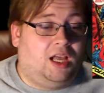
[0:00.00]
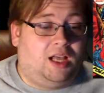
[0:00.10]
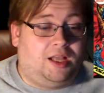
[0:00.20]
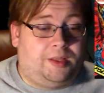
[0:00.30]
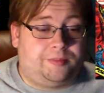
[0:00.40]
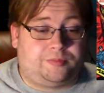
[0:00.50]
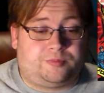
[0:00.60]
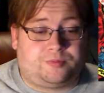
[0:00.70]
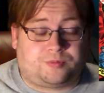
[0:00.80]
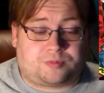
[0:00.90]

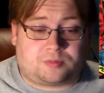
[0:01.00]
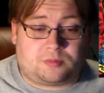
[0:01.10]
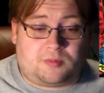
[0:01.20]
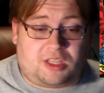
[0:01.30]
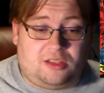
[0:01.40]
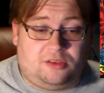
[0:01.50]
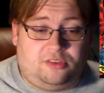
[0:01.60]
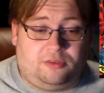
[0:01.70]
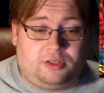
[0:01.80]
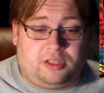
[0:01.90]

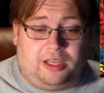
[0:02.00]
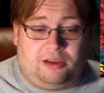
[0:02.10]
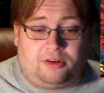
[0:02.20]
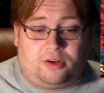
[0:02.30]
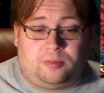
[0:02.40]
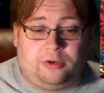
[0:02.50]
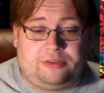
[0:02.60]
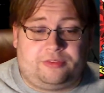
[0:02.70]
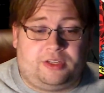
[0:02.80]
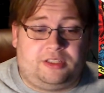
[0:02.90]
Silver Cloud, her
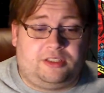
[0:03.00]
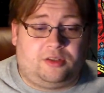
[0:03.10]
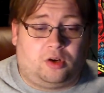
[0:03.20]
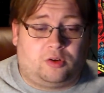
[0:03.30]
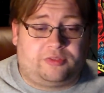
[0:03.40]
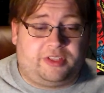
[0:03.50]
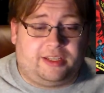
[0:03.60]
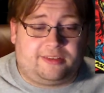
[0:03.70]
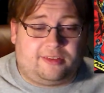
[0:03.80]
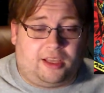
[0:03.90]
boyfriend, or
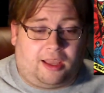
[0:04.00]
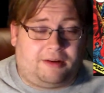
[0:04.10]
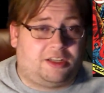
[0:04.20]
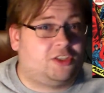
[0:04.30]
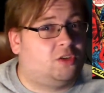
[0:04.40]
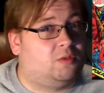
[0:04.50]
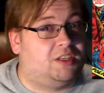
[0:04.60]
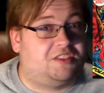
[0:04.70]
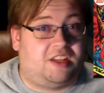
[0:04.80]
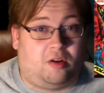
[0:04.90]
fiancé, I'm not sure
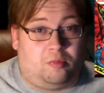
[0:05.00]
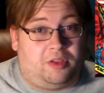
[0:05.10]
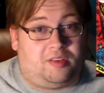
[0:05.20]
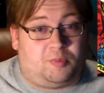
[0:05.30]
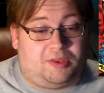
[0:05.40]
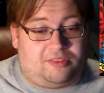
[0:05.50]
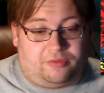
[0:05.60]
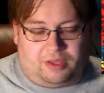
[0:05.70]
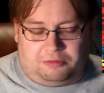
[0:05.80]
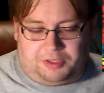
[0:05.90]
which, they don't really
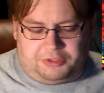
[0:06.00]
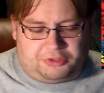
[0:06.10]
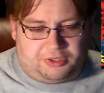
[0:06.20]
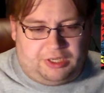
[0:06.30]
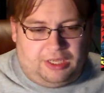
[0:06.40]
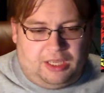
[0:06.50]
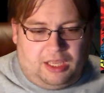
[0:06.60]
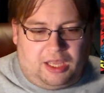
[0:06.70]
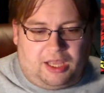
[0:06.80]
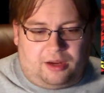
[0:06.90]
specify which,
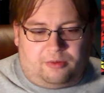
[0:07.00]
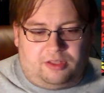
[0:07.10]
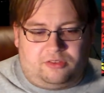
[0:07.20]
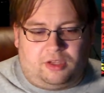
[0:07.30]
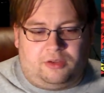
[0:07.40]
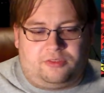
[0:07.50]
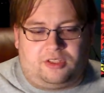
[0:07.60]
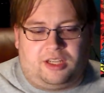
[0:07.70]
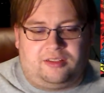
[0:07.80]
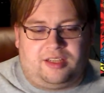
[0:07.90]
runs off to
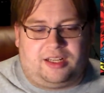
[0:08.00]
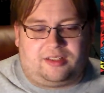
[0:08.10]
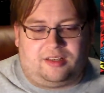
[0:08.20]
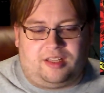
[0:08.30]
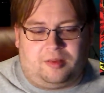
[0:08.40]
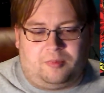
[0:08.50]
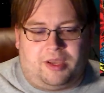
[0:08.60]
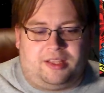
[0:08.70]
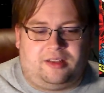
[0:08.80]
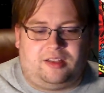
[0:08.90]
contact a man
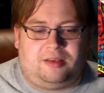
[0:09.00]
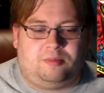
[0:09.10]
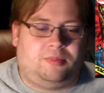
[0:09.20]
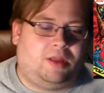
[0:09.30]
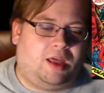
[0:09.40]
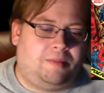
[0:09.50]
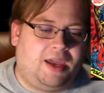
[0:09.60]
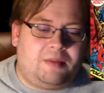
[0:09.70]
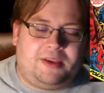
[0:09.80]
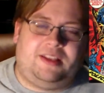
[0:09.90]
by
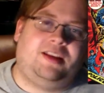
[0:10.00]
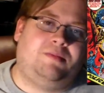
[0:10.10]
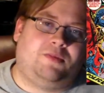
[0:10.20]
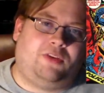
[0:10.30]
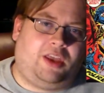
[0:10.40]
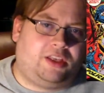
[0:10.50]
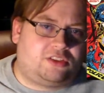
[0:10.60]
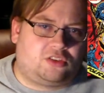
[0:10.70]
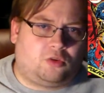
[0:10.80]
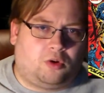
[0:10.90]
the name of
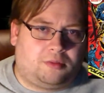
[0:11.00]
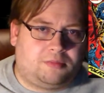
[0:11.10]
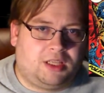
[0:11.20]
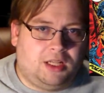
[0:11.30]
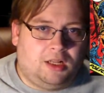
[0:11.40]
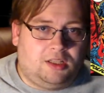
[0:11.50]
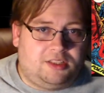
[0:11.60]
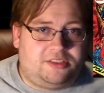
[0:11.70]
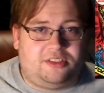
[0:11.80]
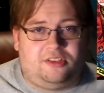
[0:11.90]
Hellstorm.
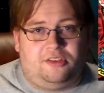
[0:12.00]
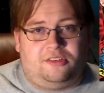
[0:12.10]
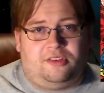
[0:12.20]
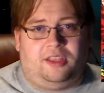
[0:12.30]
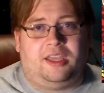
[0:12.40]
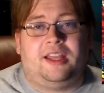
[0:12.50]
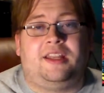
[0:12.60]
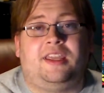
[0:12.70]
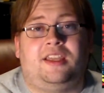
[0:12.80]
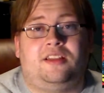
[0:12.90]
This is, again,
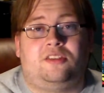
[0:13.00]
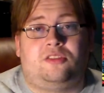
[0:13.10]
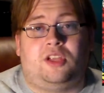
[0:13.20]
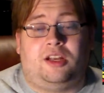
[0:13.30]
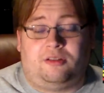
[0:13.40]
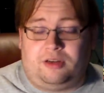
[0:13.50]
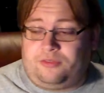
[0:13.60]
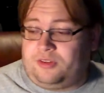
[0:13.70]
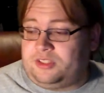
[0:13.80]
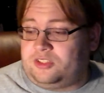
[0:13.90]
a hint and a
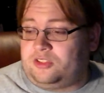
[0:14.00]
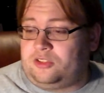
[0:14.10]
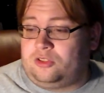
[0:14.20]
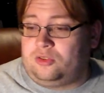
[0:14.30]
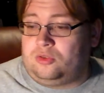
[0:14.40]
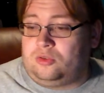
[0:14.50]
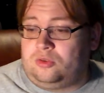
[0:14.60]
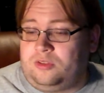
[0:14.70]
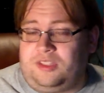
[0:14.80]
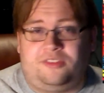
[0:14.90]
reference
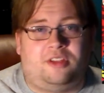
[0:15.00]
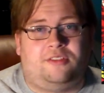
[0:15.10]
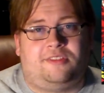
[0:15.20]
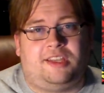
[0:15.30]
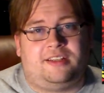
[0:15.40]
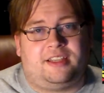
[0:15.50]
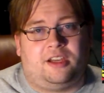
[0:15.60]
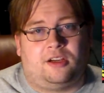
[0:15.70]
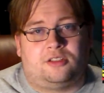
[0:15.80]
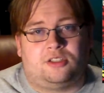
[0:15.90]
to the Son of Satan
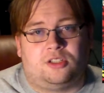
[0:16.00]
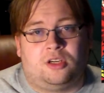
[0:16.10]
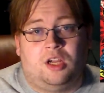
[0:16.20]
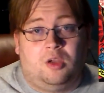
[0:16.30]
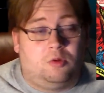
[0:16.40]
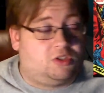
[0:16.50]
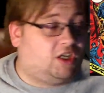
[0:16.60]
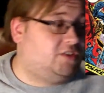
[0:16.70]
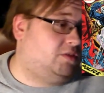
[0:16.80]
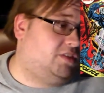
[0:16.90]
character, which
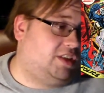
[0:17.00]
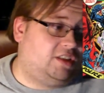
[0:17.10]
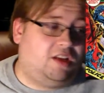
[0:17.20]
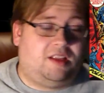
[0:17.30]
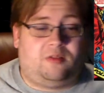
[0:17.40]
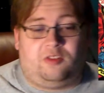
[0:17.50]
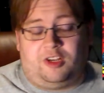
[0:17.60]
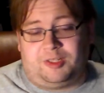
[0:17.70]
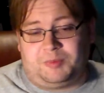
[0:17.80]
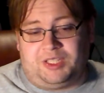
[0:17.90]
also was hinted at the
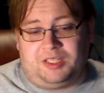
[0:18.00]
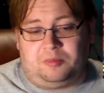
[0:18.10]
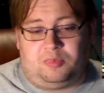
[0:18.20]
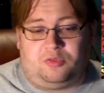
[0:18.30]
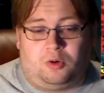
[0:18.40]
very beginning